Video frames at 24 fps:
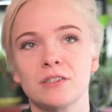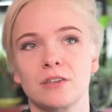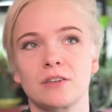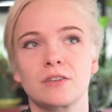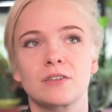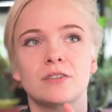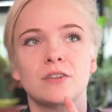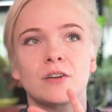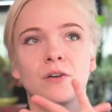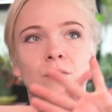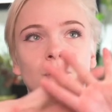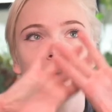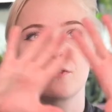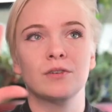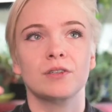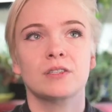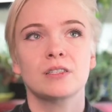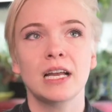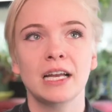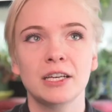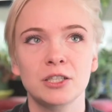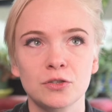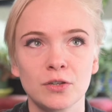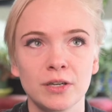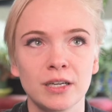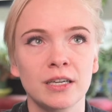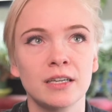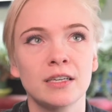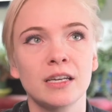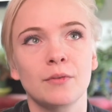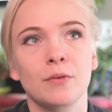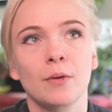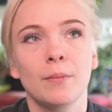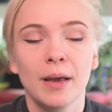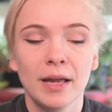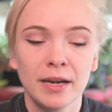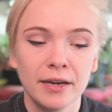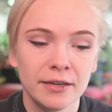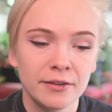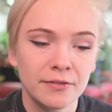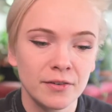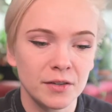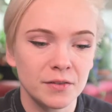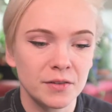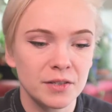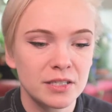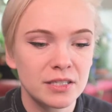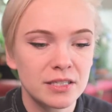are so oversaturated and repetitive
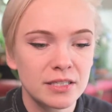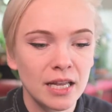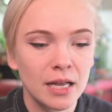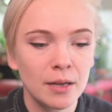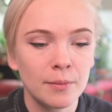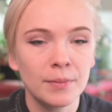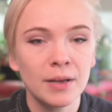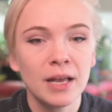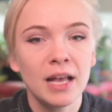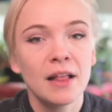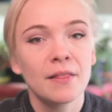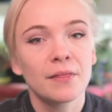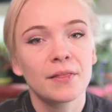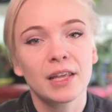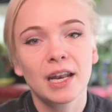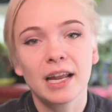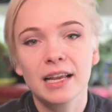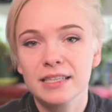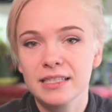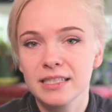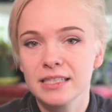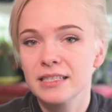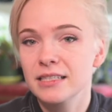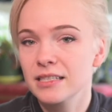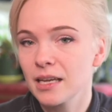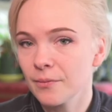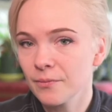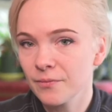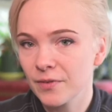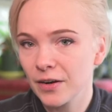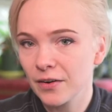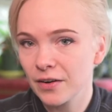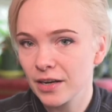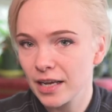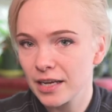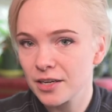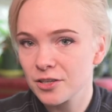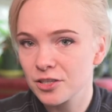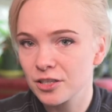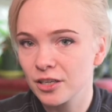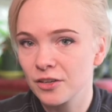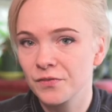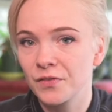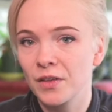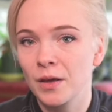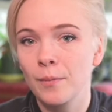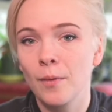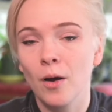on this sub that I see some variation
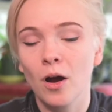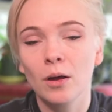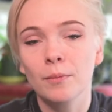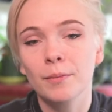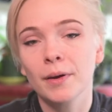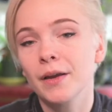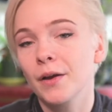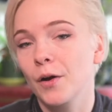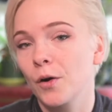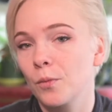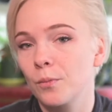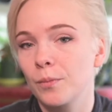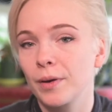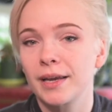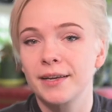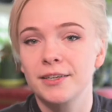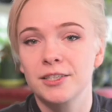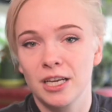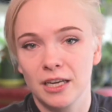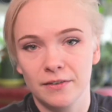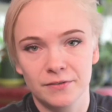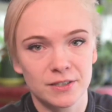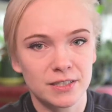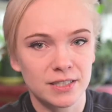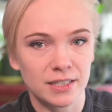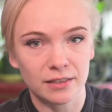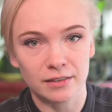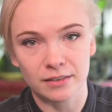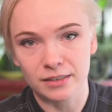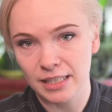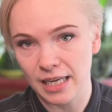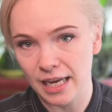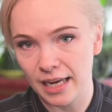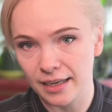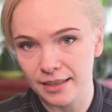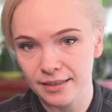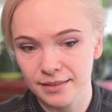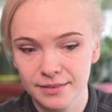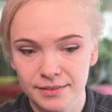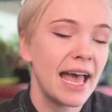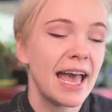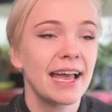of them on my homepage every single day.